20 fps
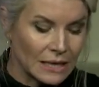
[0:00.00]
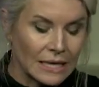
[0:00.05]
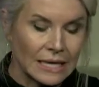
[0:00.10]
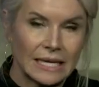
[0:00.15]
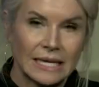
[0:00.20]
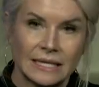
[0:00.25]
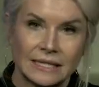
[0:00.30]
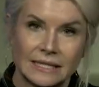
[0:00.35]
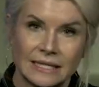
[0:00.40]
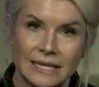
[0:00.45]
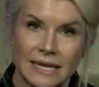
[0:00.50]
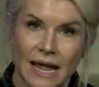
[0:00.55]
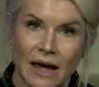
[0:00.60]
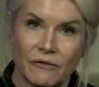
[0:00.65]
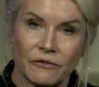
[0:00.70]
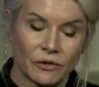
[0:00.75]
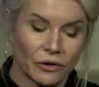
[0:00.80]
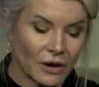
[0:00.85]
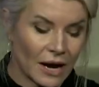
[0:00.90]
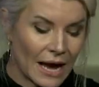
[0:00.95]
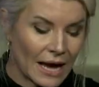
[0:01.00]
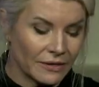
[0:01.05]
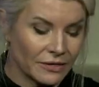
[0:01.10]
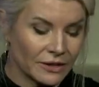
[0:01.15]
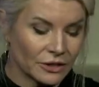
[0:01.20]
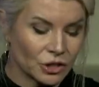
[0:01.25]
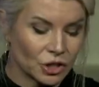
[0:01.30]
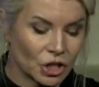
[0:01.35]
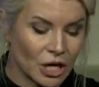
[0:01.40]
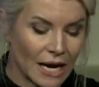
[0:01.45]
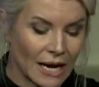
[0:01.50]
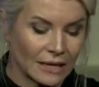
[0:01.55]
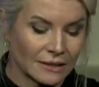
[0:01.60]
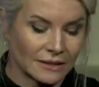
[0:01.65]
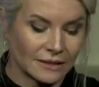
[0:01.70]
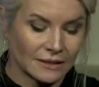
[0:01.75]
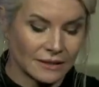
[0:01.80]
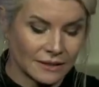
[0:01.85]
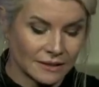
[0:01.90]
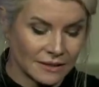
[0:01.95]
He's never had the
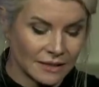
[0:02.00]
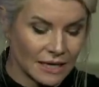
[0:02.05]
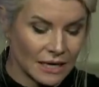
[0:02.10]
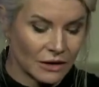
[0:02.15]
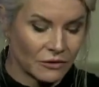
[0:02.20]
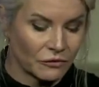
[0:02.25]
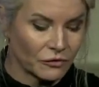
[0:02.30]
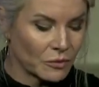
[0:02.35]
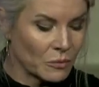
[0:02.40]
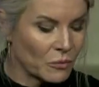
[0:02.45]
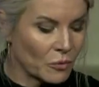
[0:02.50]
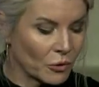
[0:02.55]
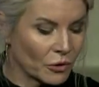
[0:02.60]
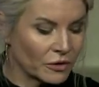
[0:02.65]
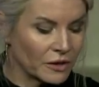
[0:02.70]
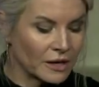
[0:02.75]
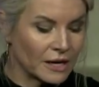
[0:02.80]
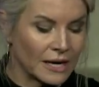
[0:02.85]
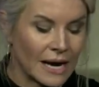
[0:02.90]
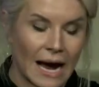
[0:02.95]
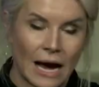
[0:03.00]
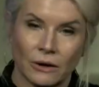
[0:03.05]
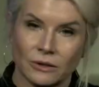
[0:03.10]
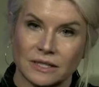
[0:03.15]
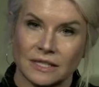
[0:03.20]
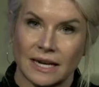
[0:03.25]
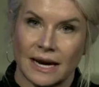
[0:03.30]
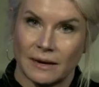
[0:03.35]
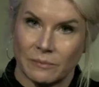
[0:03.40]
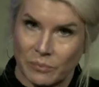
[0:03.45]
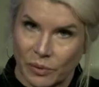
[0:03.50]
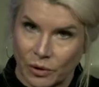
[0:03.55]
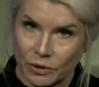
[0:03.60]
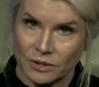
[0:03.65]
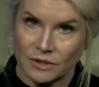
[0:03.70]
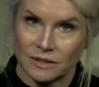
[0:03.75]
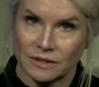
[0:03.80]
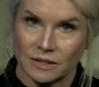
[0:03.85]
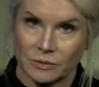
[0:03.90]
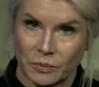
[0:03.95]
chance to see it from more than an outside
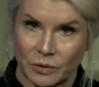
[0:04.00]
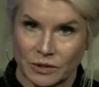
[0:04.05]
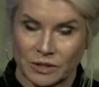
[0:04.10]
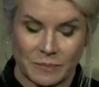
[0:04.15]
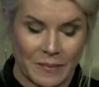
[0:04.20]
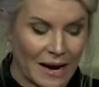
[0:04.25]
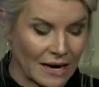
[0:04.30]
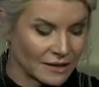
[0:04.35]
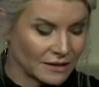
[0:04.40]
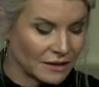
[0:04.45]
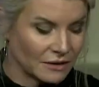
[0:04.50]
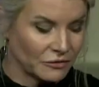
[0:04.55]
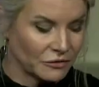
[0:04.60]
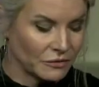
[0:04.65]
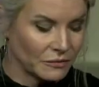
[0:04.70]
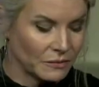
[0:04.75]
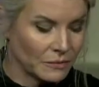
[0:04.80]
person's perspective.